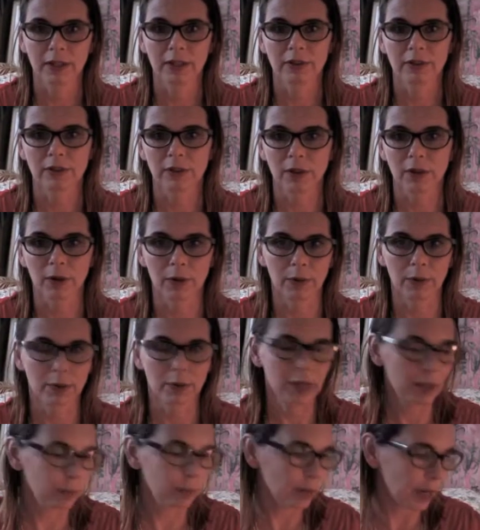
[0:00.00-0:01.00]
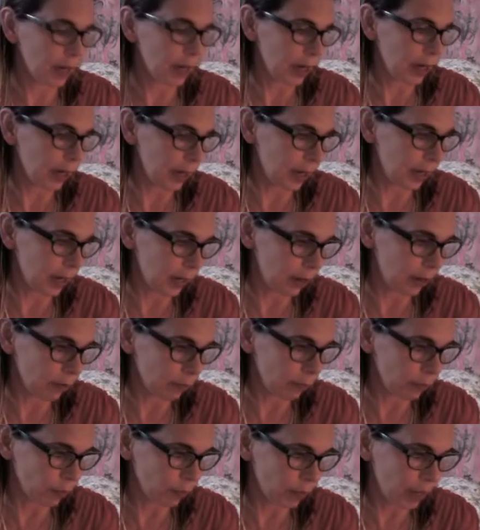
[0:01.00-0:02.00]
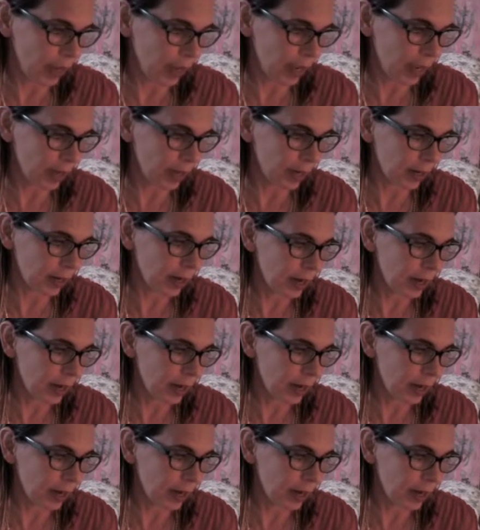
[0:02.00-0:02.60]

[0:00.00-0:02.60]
So keep an eye out for that.